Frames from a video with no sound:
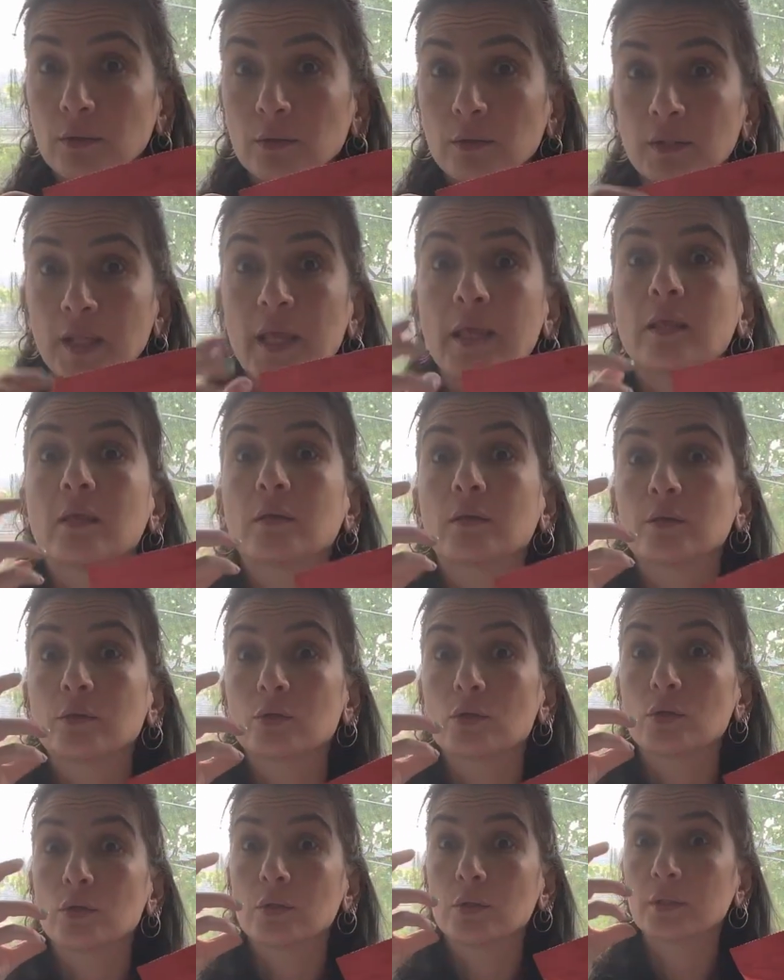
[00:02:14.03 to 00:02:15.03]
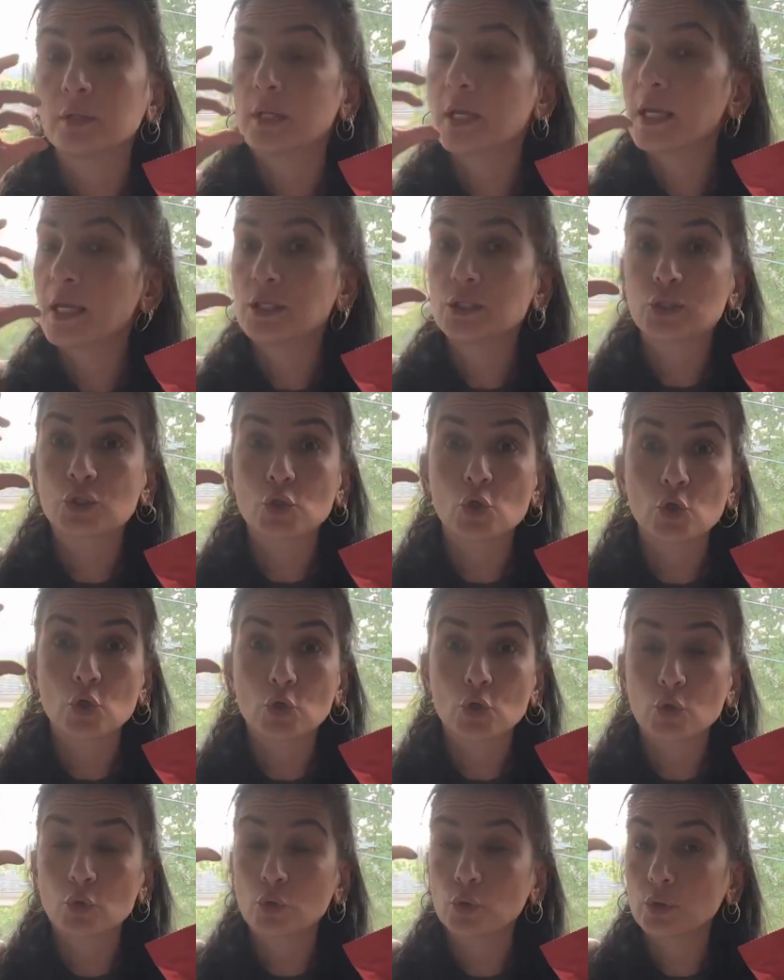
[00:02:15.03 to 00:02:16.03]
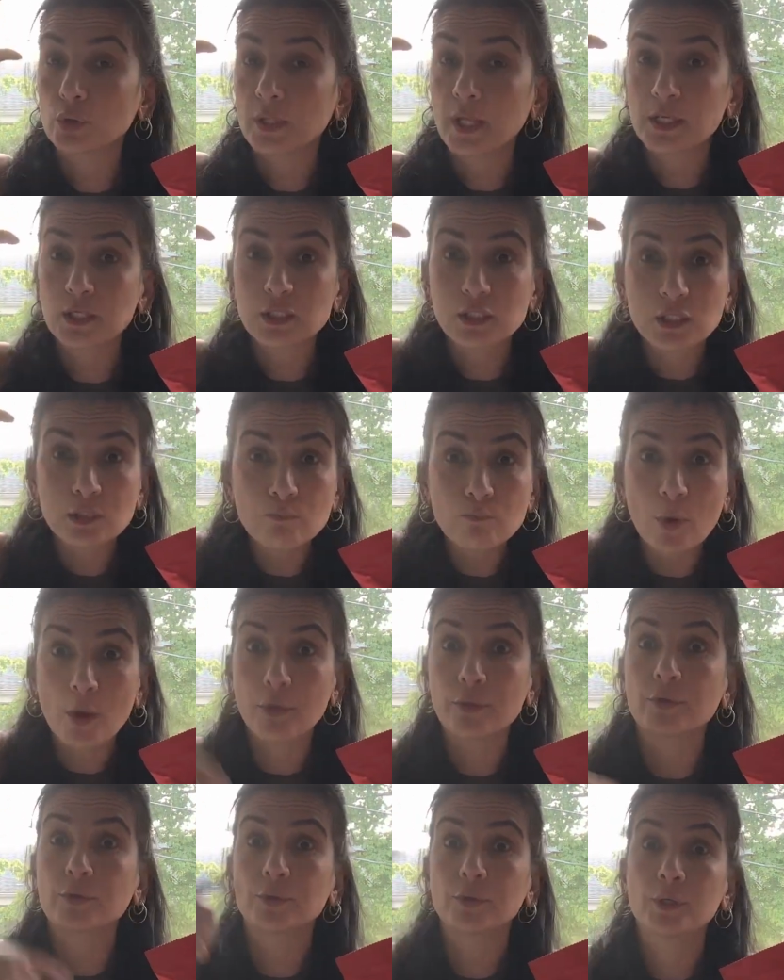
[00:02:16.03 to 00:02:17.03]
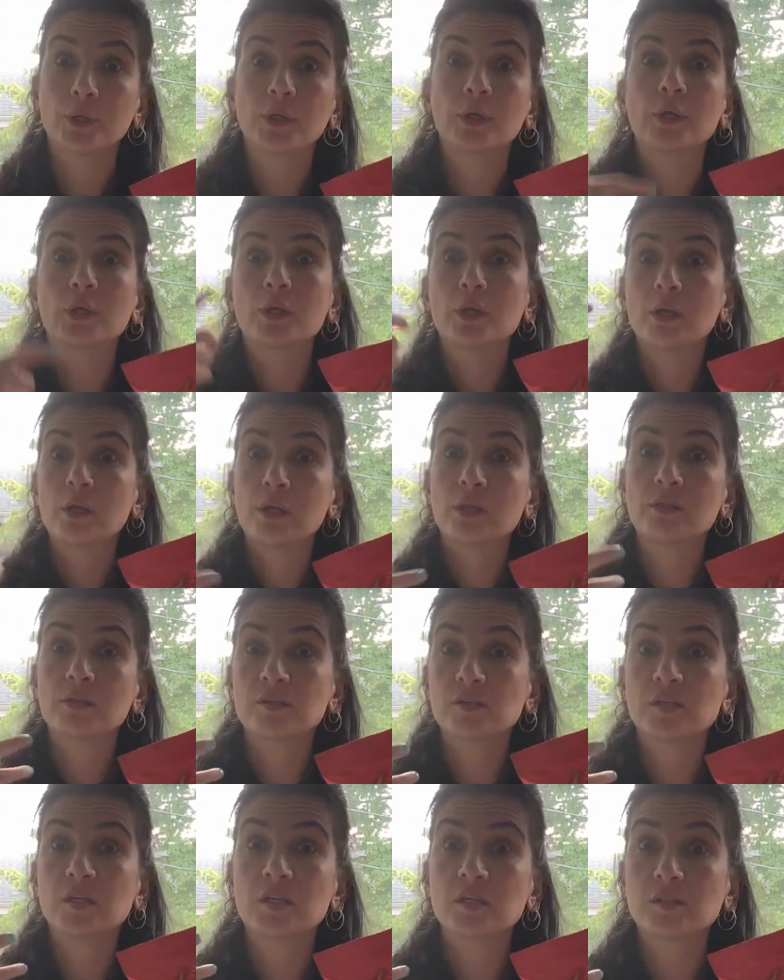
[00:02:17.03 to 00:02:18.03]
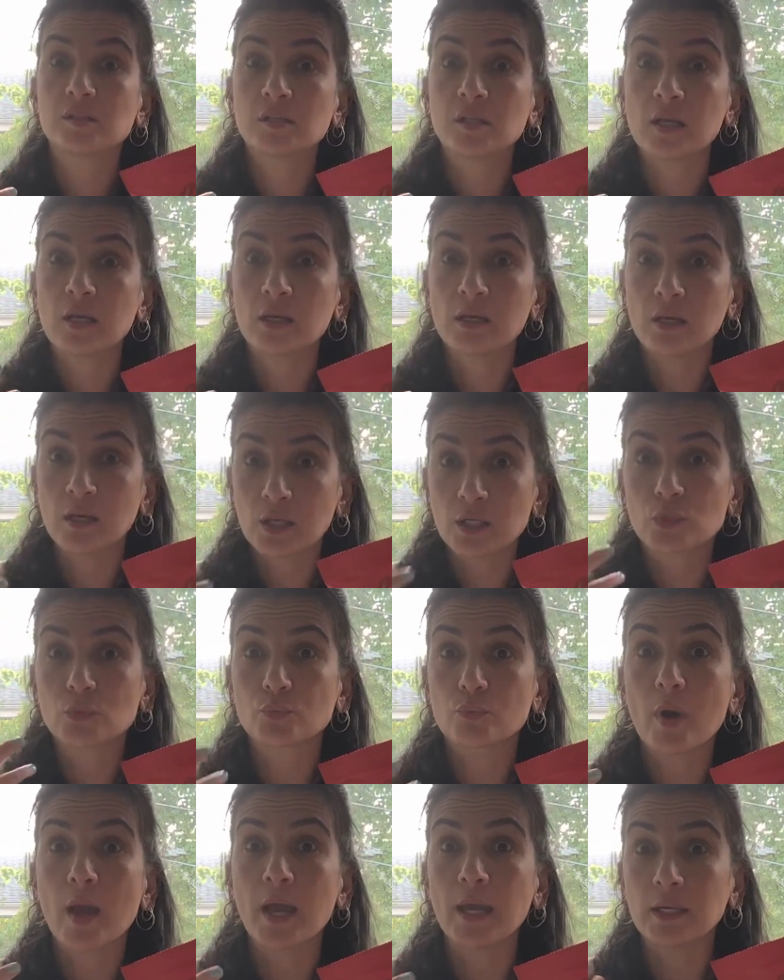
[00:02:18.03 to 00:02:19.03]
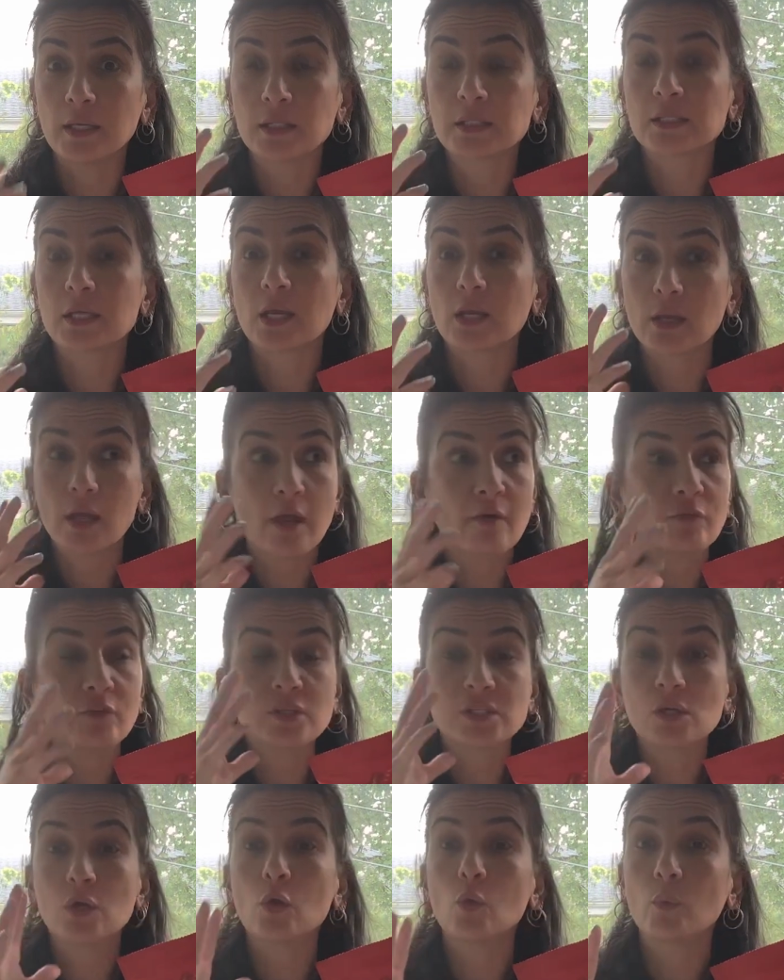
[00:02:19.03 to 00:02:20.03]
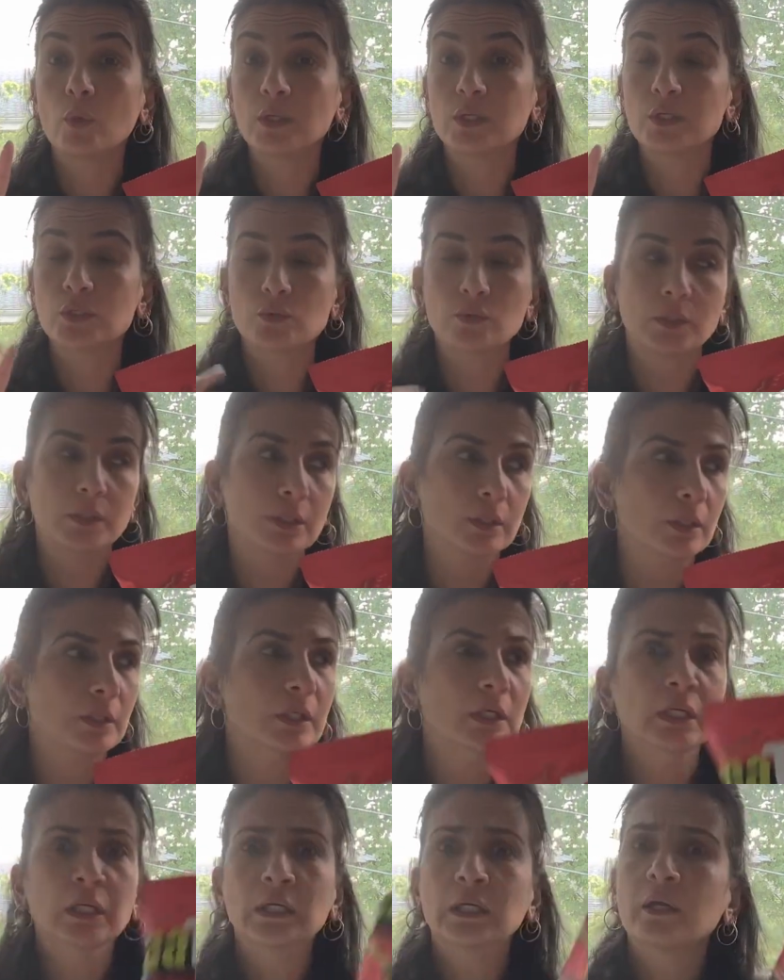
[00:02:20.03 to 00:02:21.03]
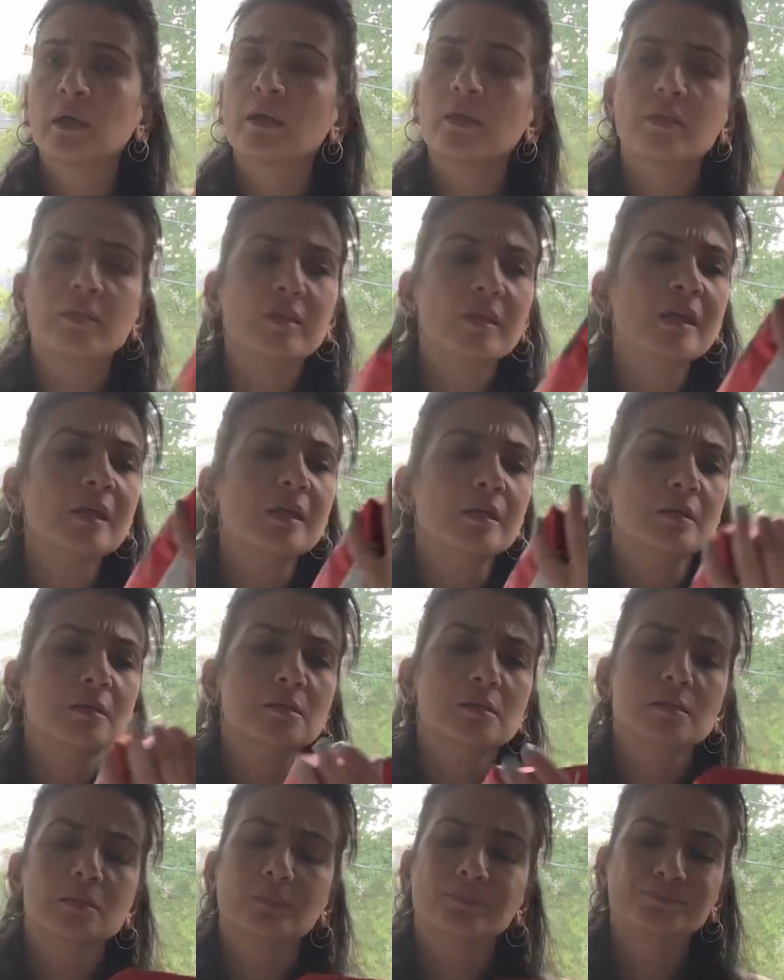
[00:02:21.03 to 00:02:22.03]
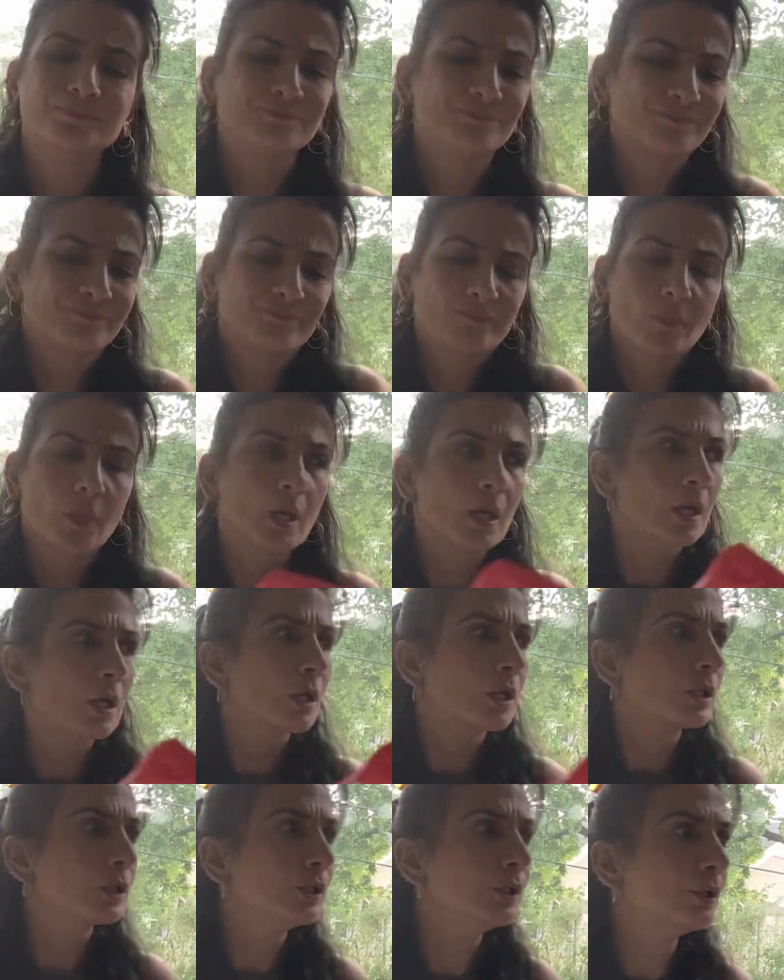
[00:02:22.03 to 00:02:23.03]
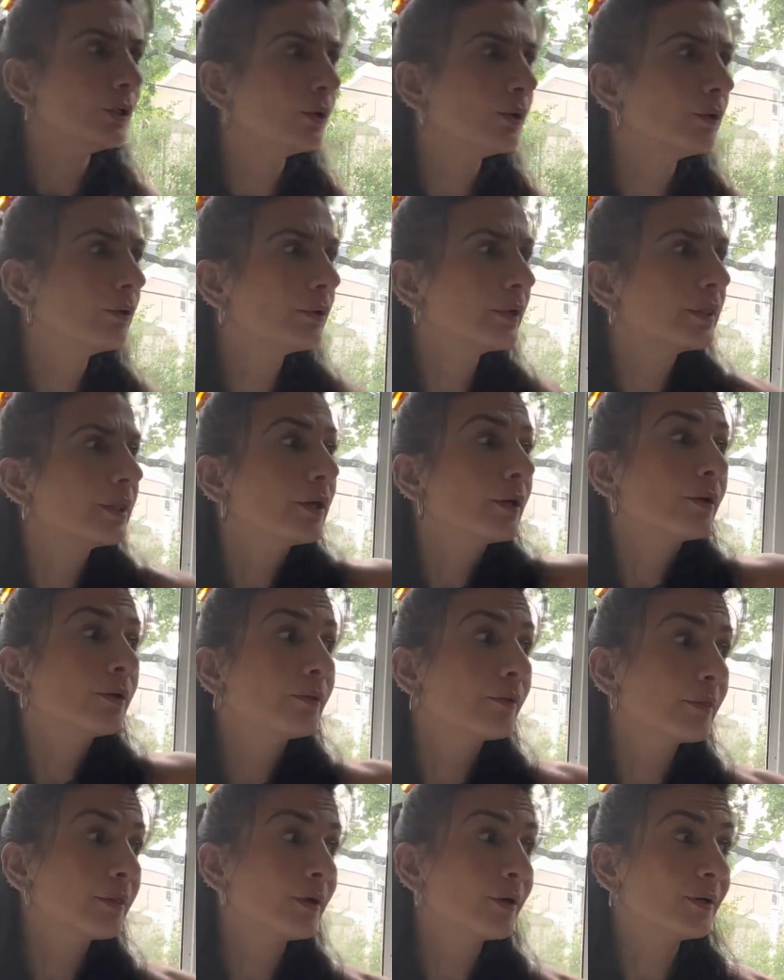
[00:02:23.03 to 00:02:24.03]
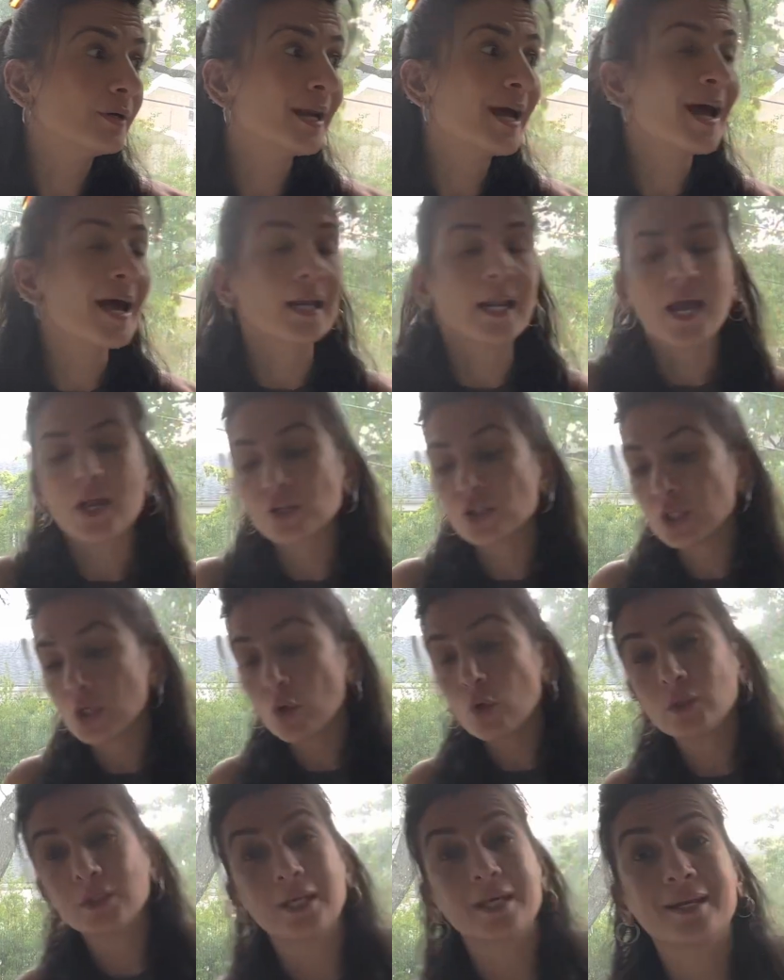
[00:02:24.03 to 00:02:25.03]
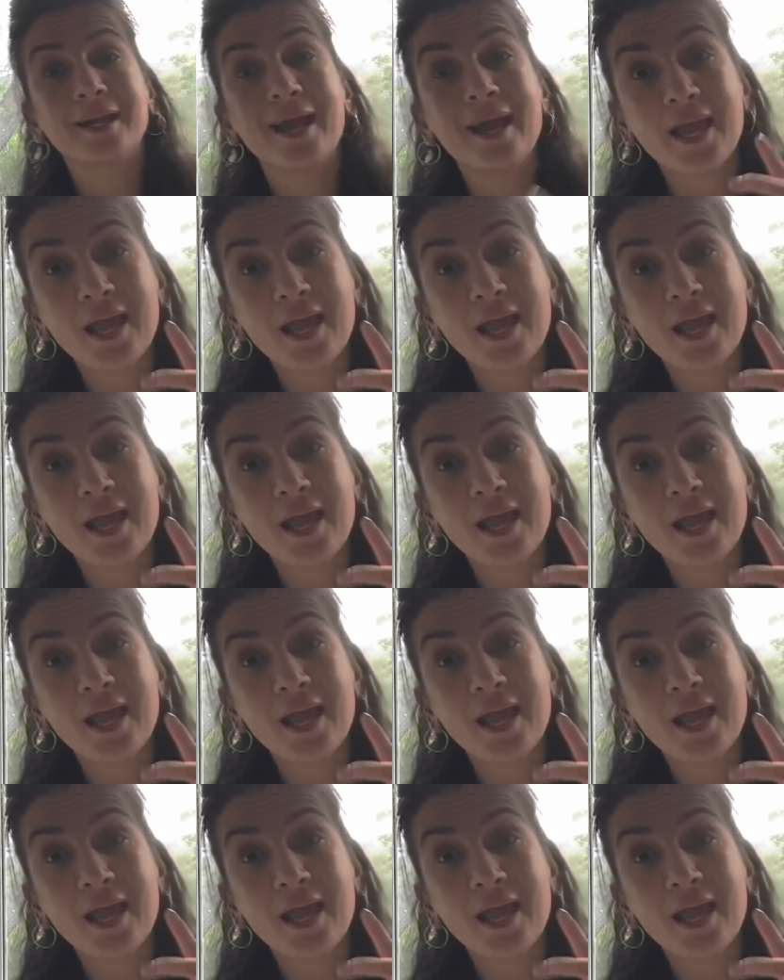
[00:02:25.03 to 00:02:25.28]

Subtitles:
like it's like smothered in the seasoning. It's red. It's like every single one is really good. These, you know, they're not actually, hold on, I